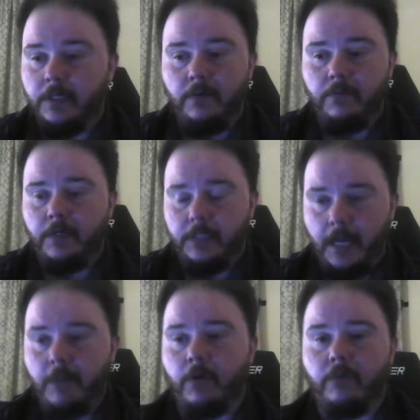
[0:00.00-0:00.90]
of a
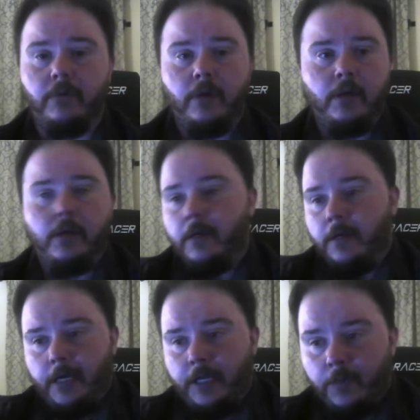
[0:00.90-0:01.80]
scammer
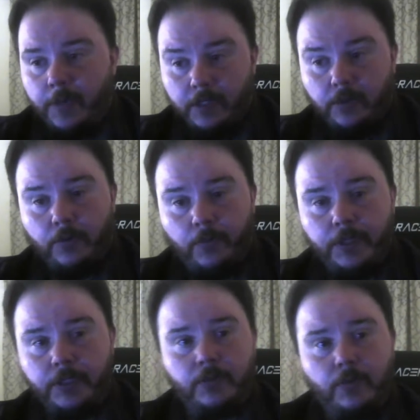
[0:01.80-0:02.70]
and they're being told
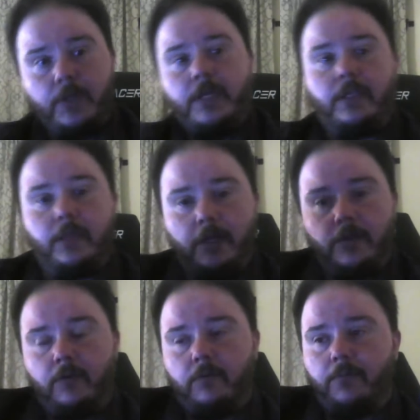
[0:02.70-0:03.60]
one story and the
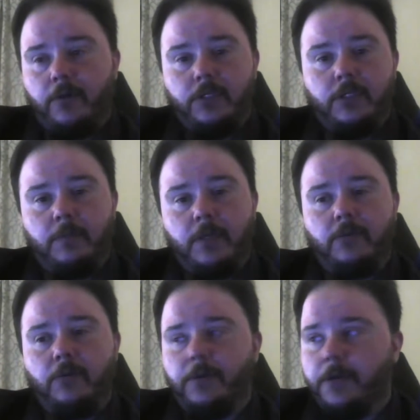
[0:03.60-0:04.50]
other person is being
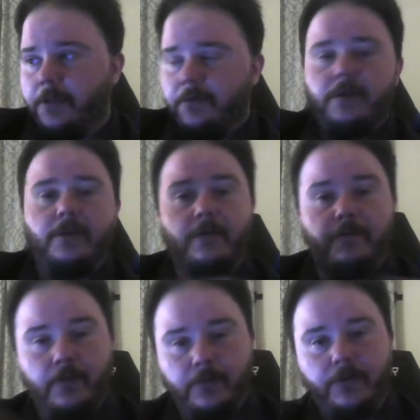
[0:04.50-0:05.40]
told another and they're
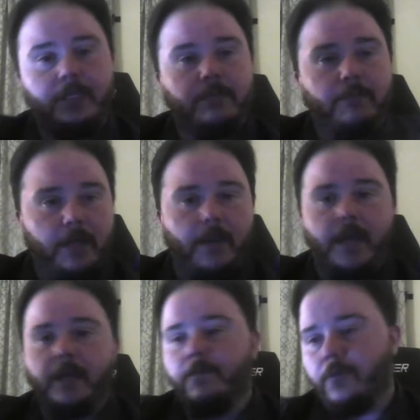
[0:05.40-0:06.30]
filtering this money
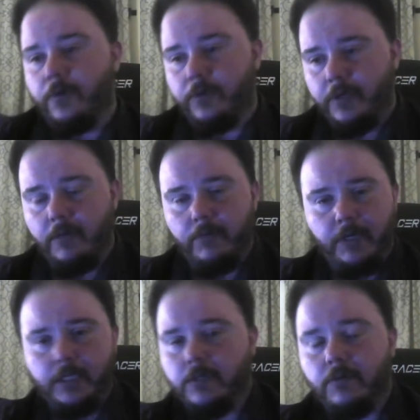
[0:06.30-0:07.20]
back and forth and we
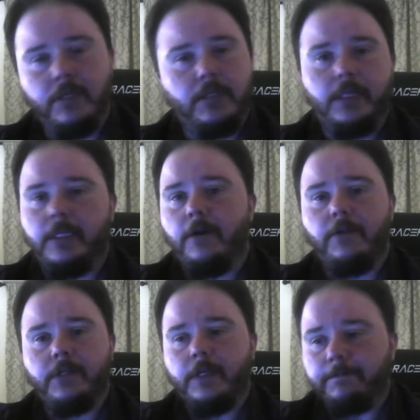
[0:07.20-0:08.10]
get stories like that all
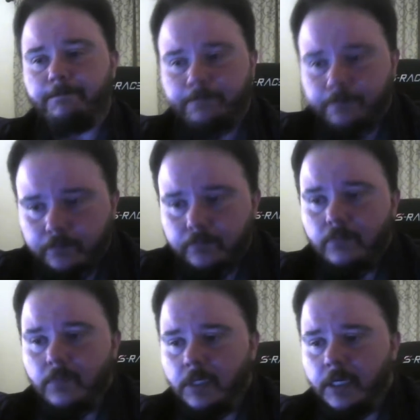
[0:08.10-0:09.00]
the time
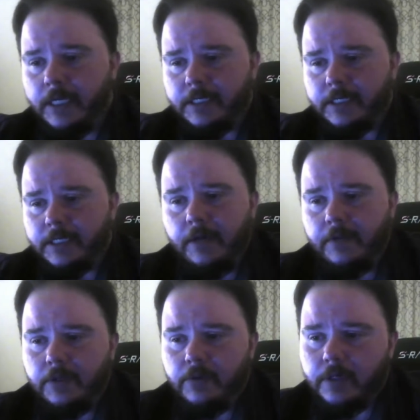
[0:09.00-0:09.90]
and that's kind of
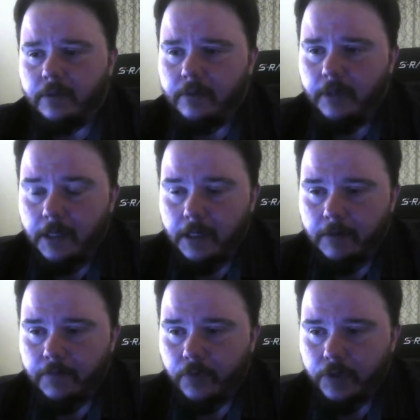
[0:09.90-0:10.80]
how they do it
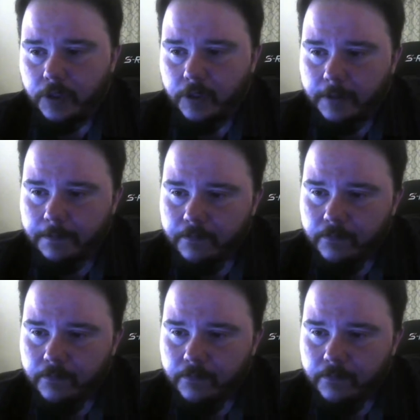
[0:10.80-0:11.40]
uh, unfortunately